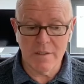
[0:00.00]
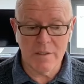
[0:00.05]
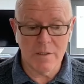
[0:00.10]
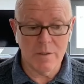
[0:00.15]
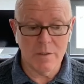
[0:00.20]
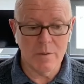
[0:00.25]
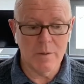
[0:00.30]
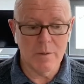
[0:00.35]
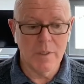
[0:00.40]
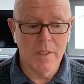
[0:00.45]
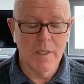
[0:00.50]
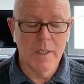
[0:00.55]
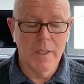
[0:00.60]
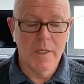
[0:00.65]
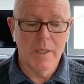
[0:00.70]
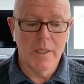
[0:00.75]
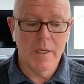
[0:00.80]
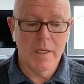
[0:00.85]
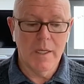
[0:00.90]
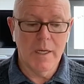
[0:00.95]
it to.
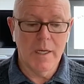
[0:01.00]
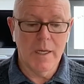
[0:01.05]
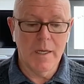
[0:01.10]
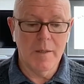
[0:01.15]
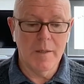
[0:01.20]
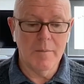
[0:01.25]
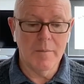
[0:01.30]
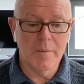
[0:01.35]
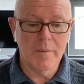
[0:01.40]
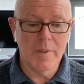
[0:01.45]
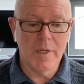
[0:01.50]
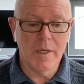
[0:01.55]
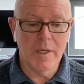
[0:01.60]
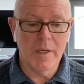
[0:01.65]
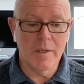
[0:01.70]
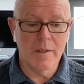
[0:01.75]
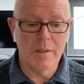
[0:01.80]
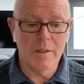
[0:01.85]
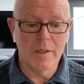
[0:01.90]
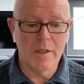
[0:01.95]
Um,
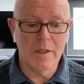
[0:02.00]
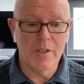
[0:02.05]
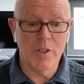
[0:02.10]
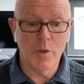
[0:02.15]
a,